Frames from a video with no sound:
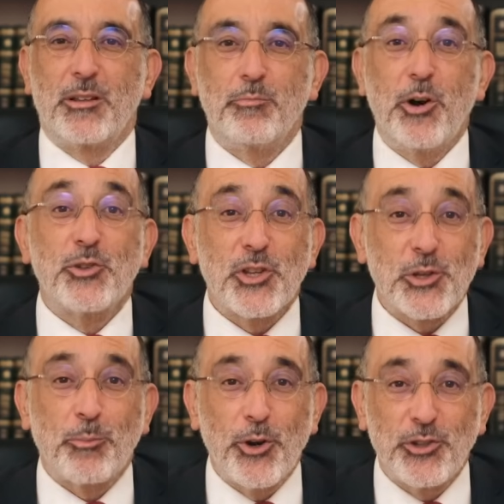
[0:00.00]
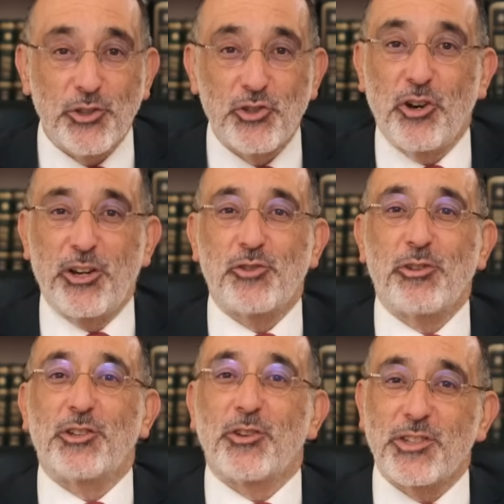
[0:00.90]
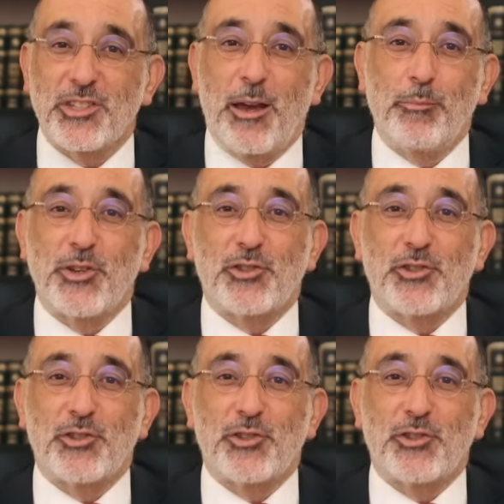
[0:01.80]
Moses appointed Joshua to establish